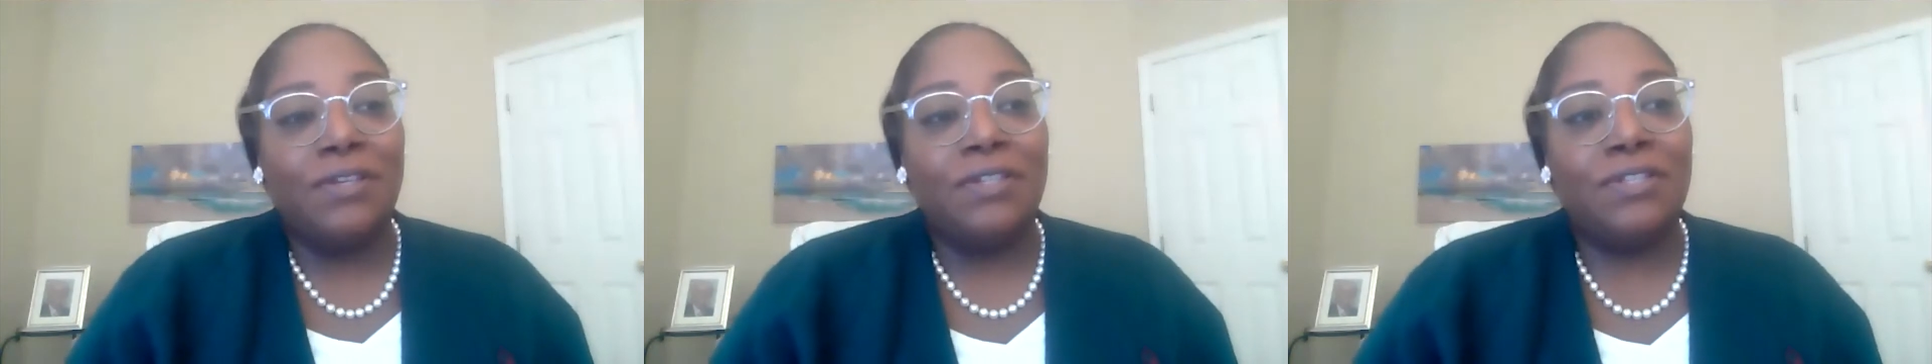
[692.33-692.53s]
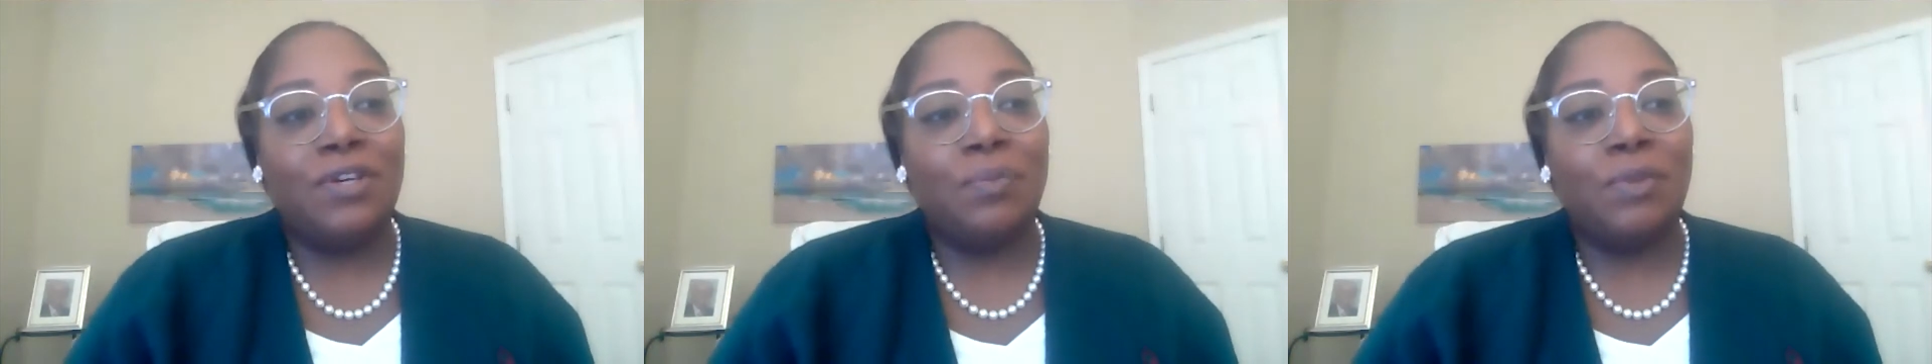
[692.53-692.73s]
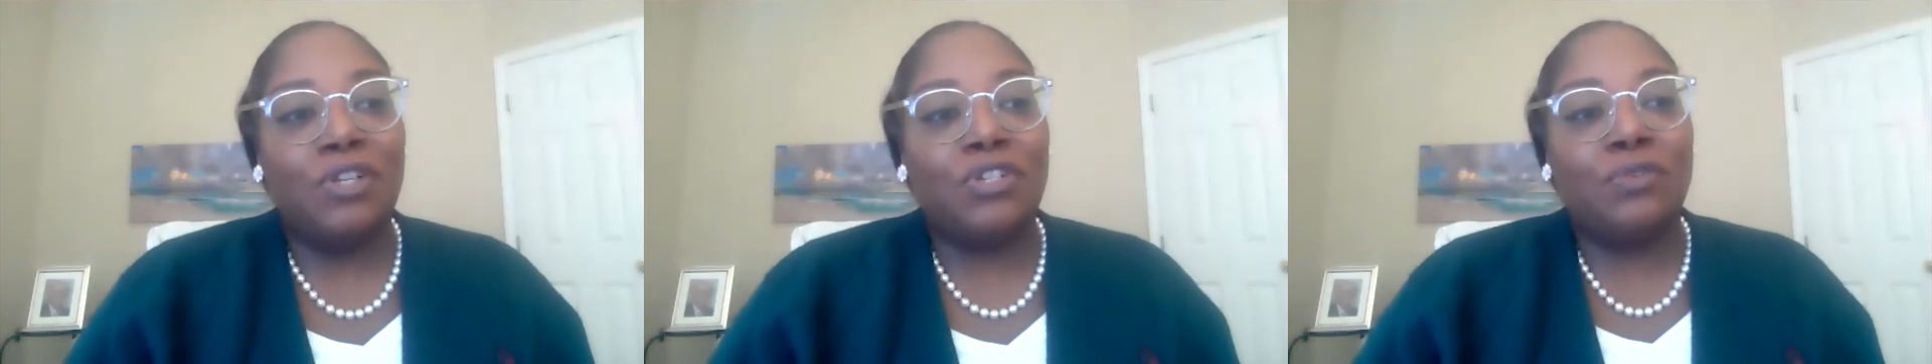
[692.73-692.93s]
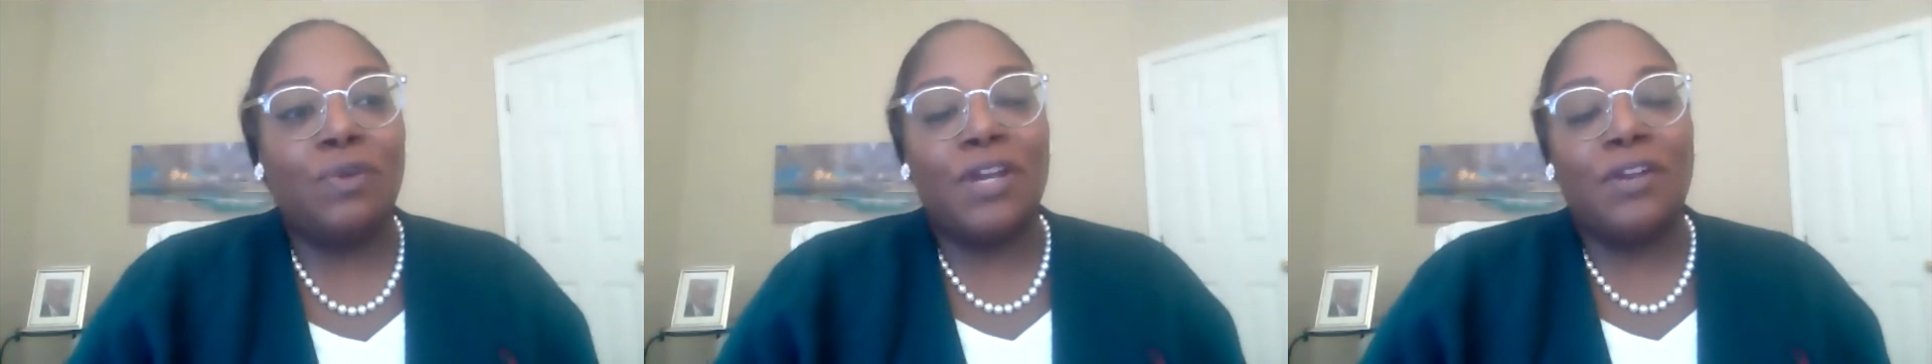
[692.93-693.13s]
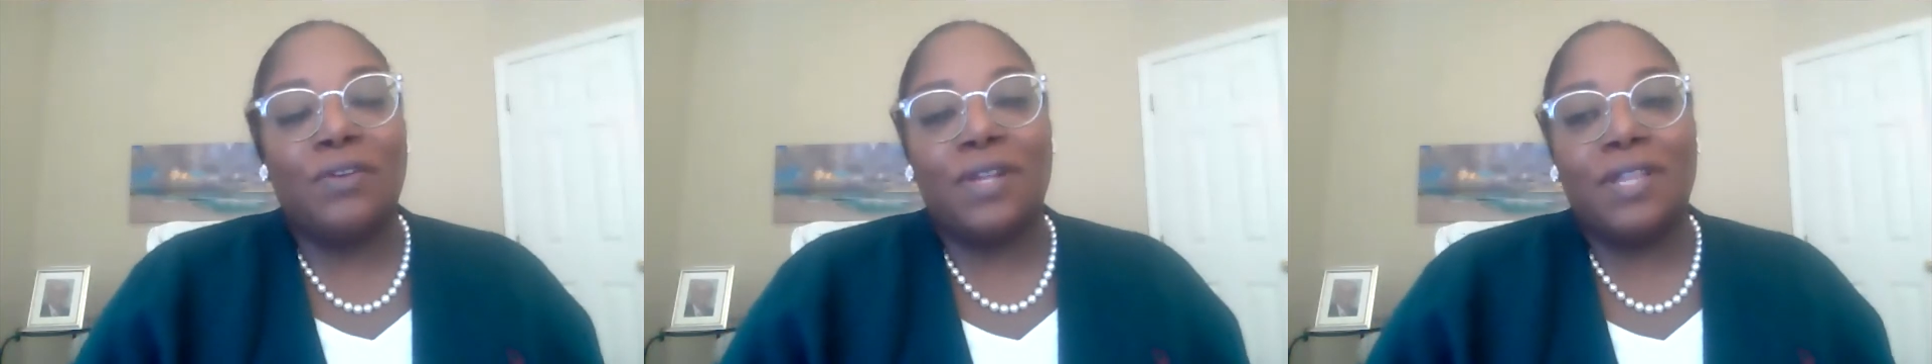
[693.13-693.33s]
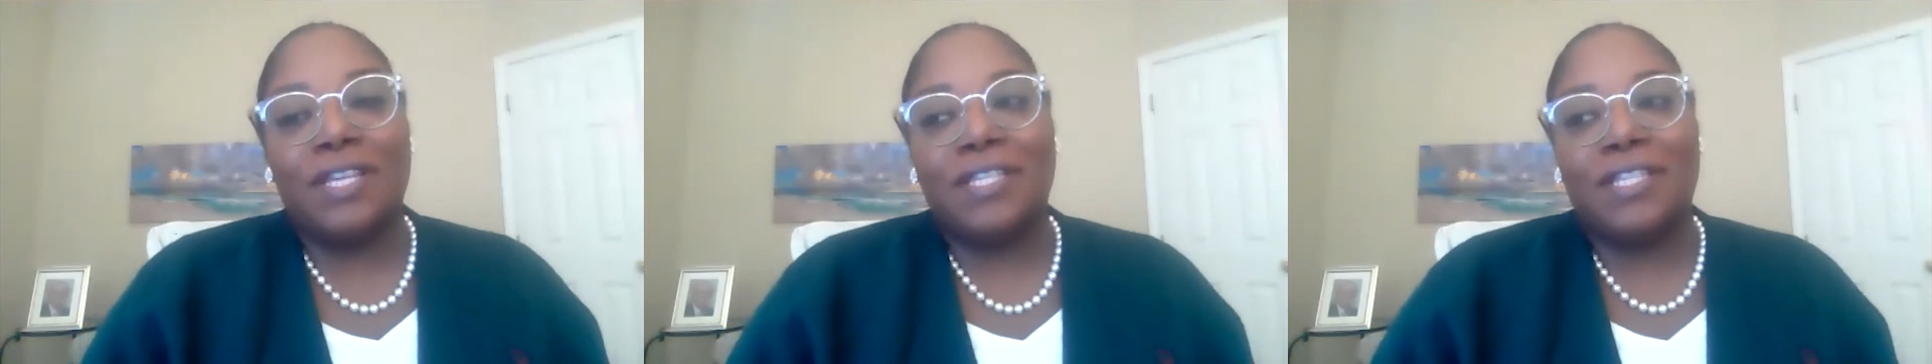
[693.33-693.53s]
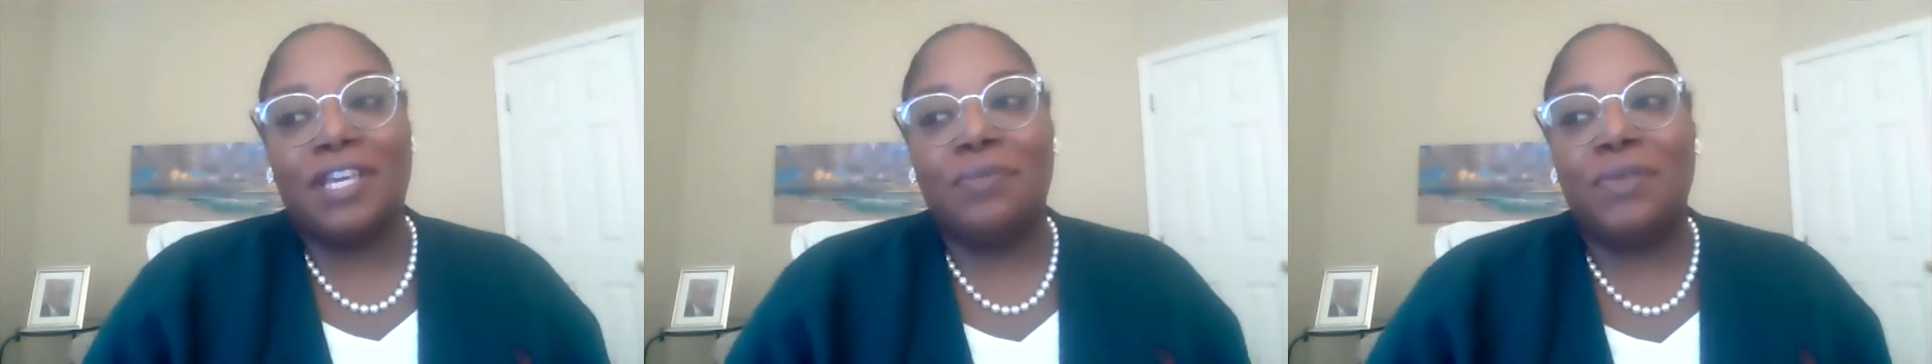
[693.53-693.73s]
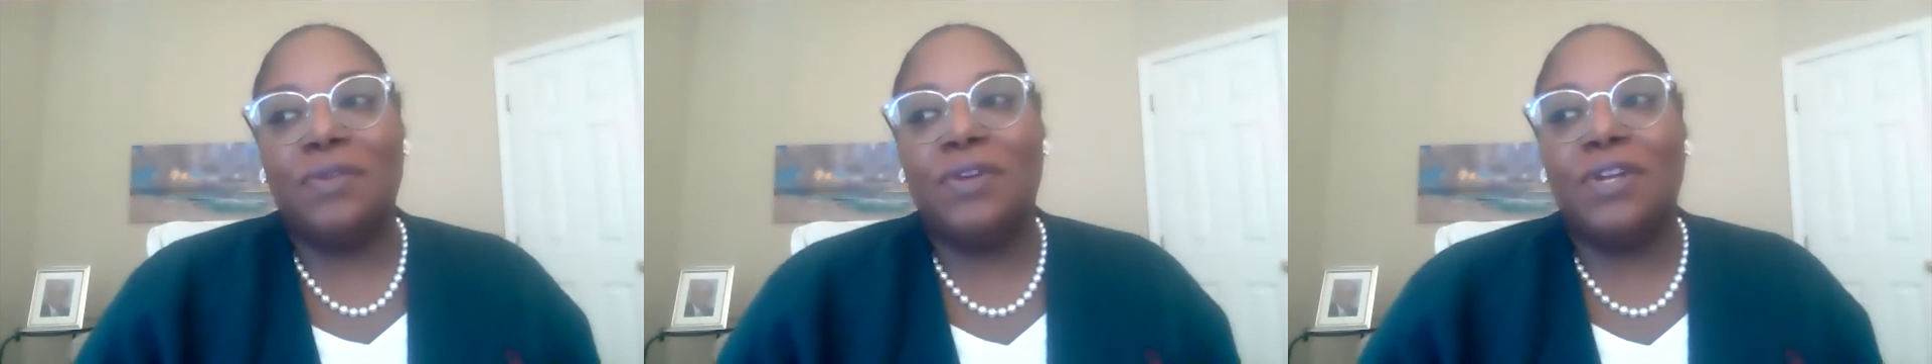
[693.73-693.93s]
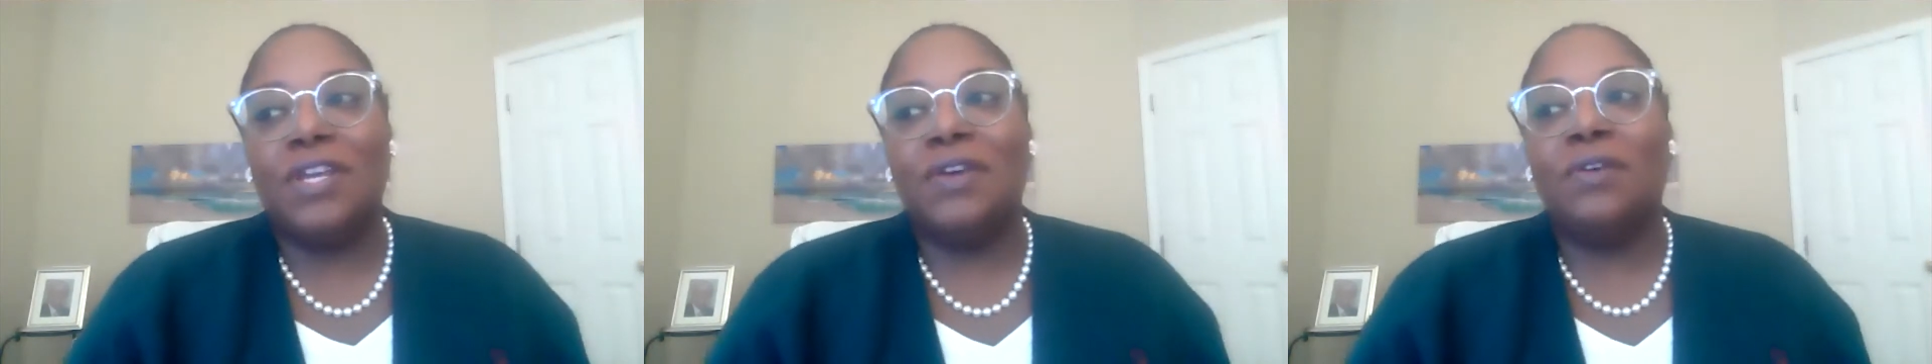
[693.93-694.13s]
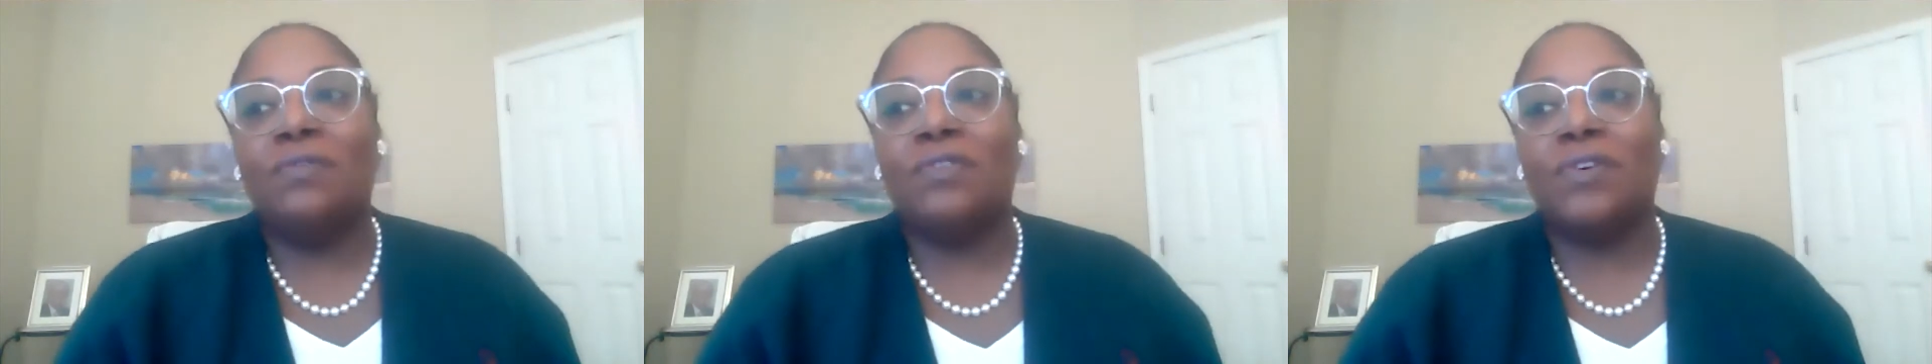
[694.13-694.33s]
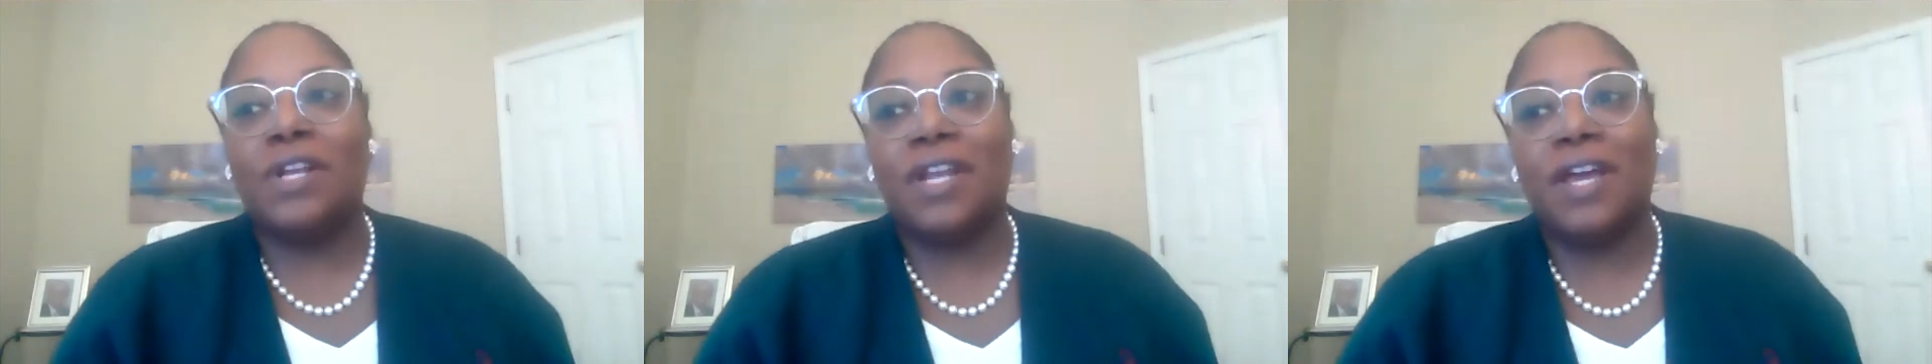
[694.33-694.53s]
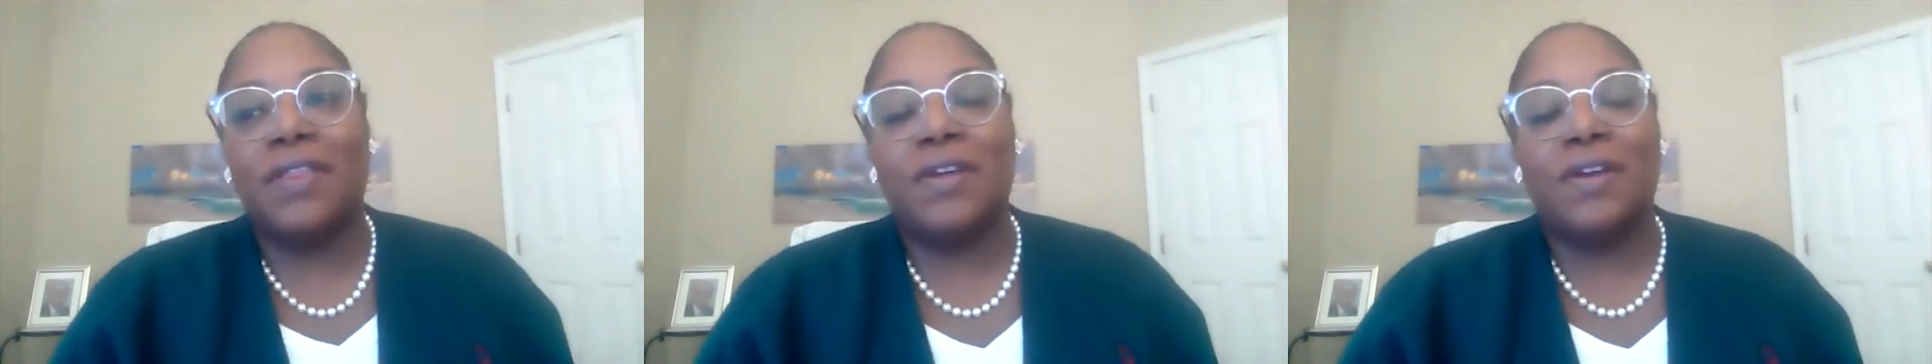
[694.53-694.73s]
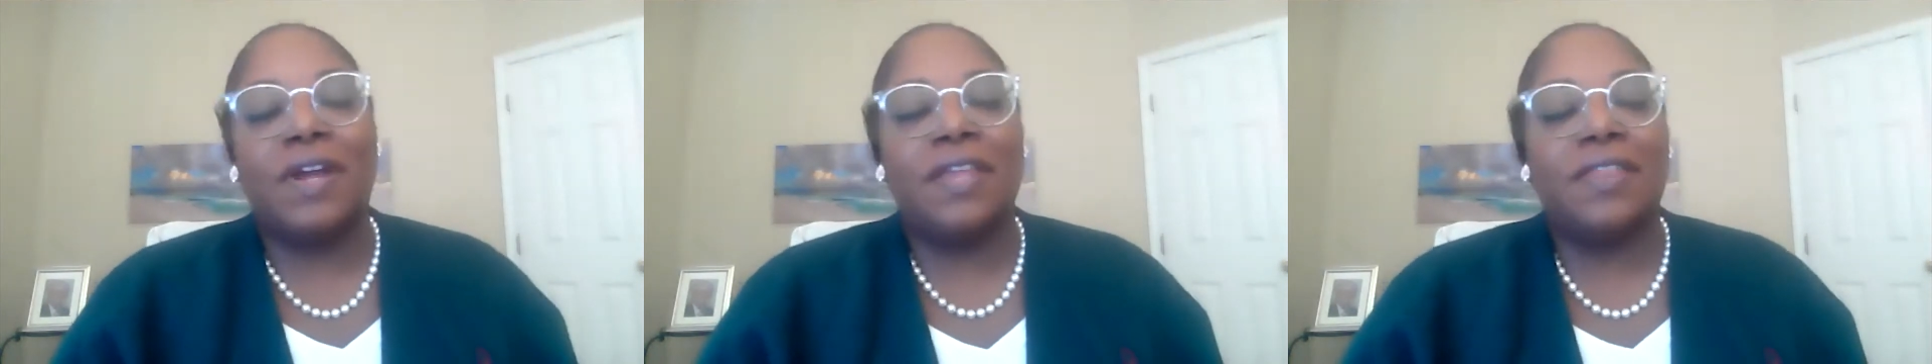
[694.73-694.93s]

so much greater in this community over another.